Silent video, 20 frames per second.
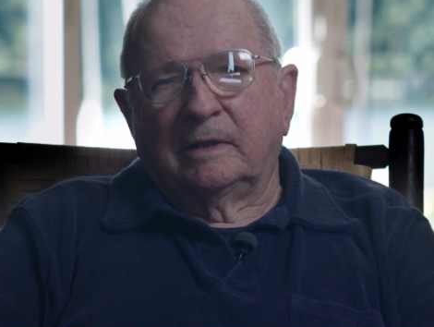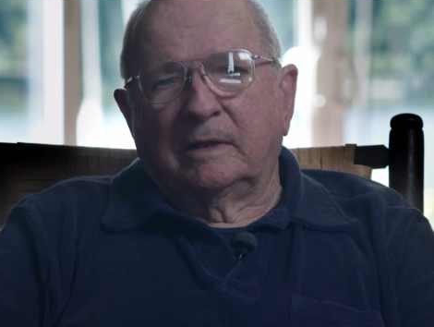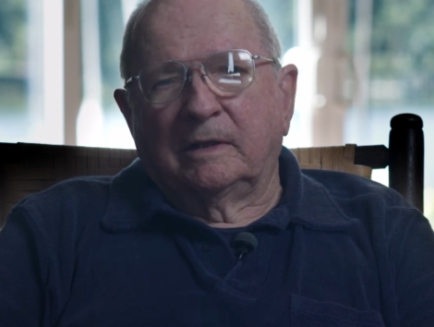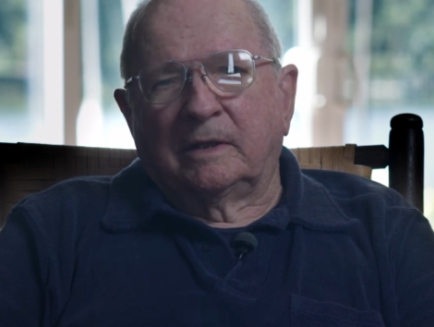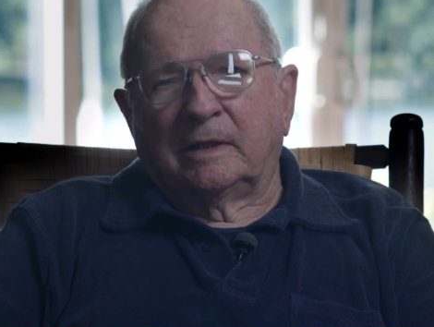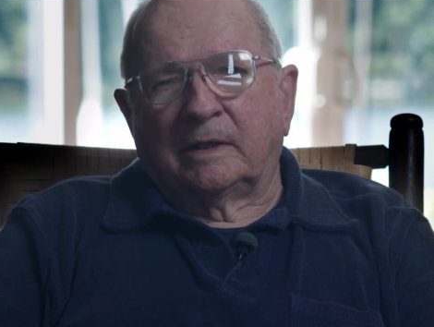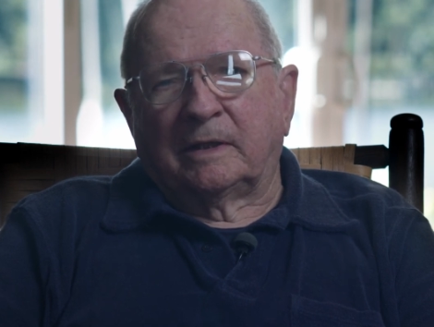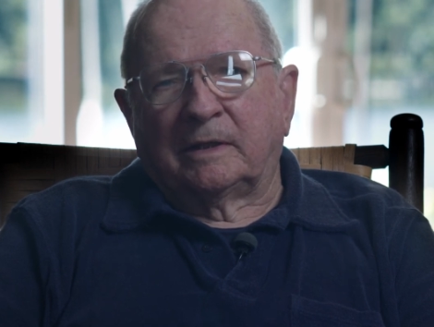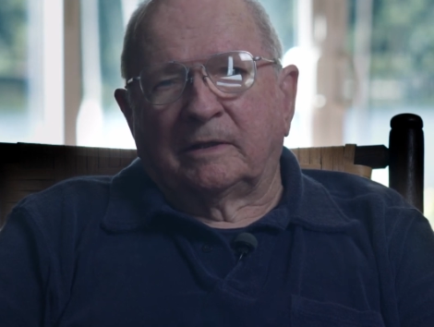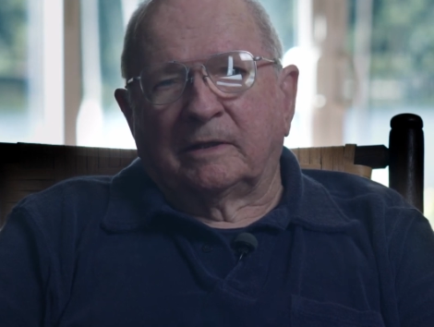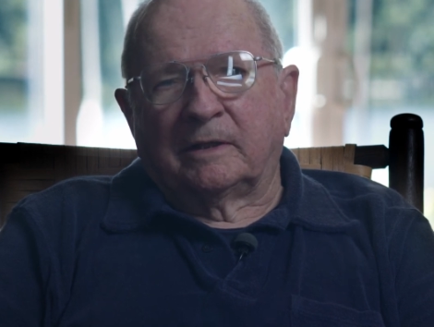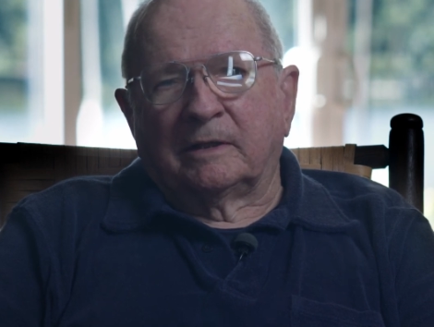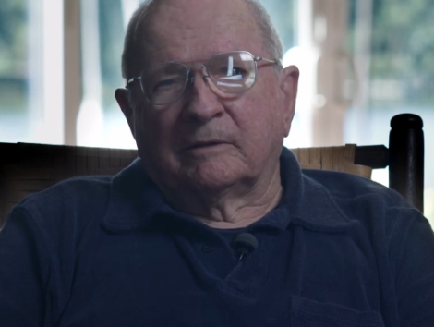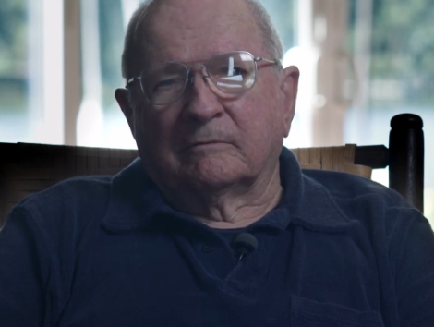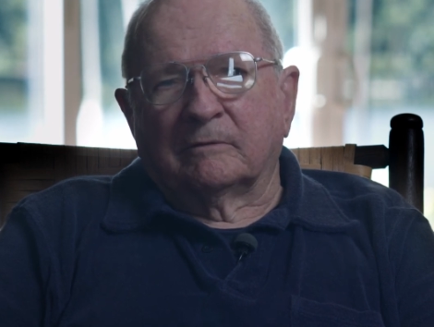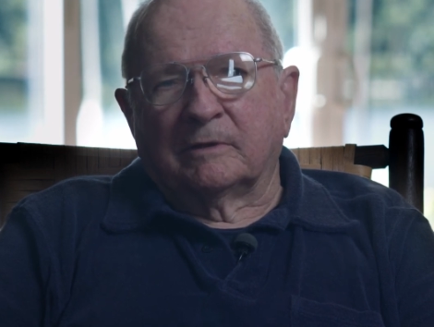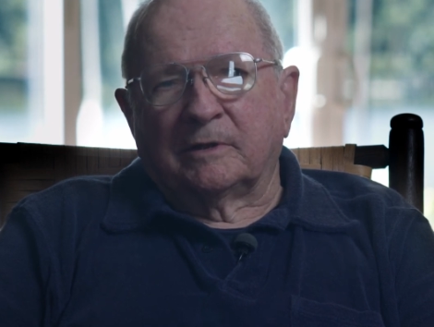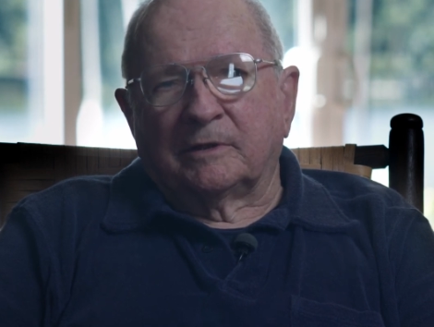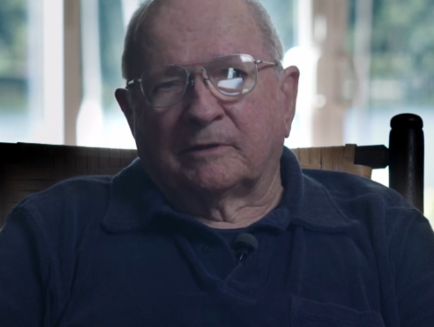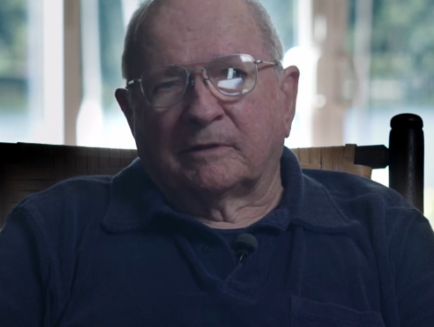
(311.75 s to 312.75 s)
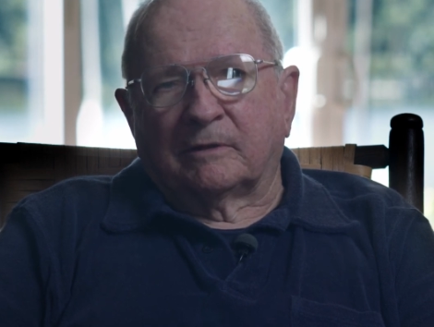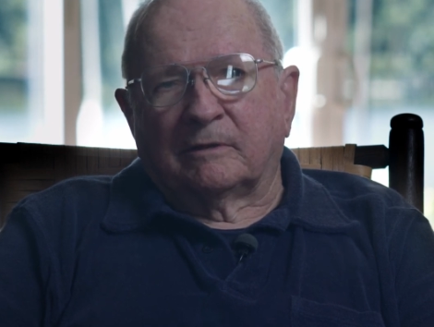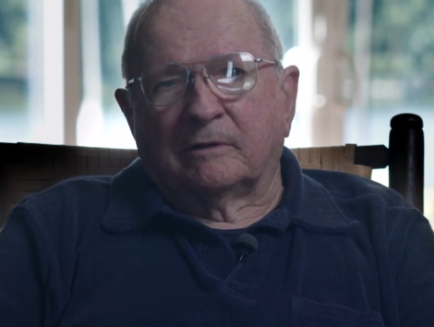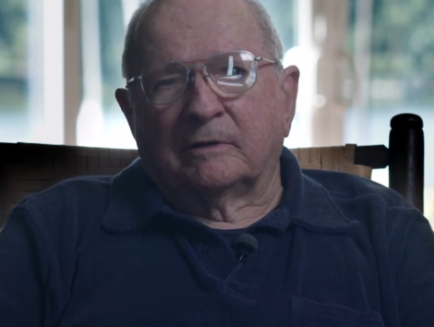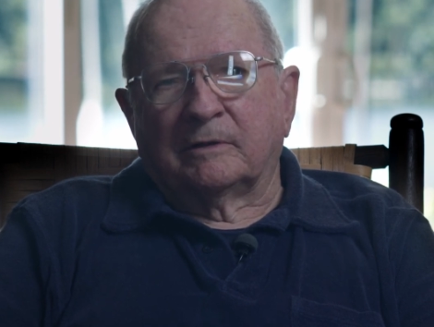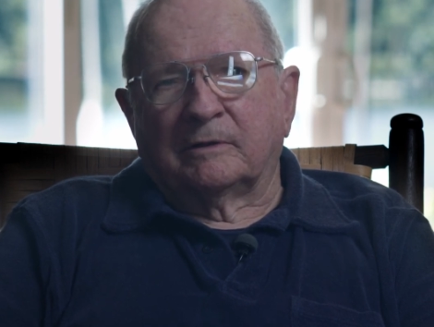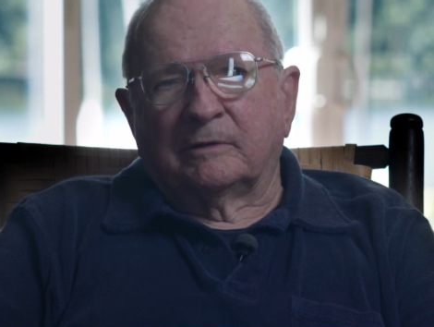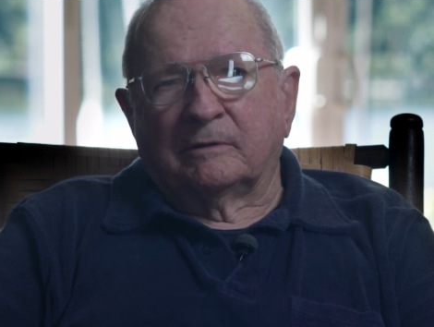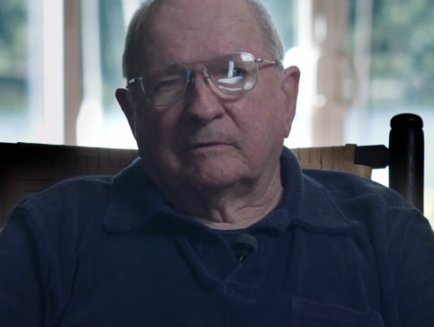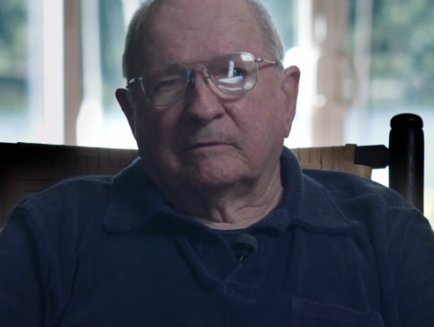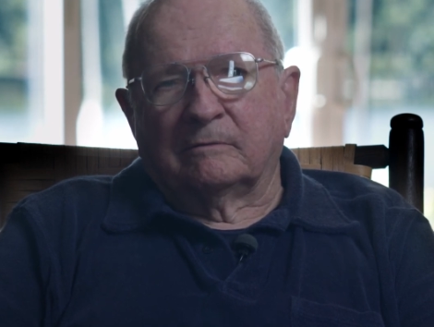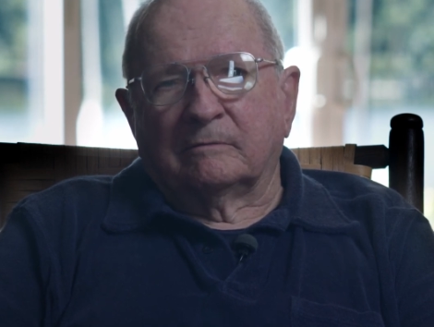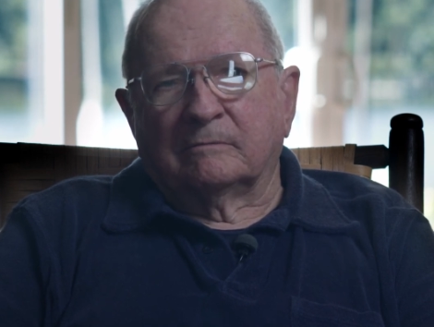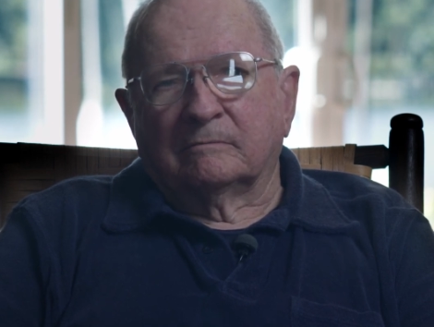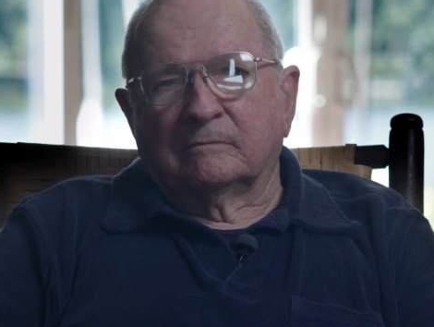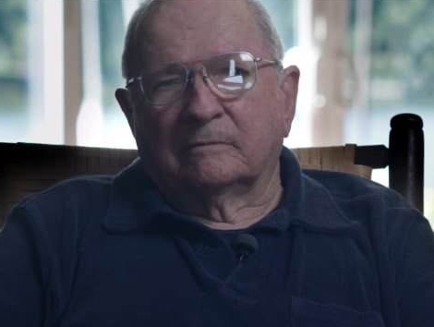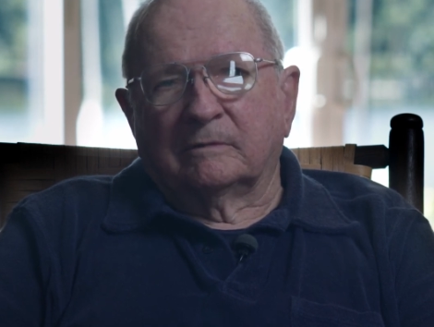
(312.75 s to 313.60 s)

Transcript: and then returned to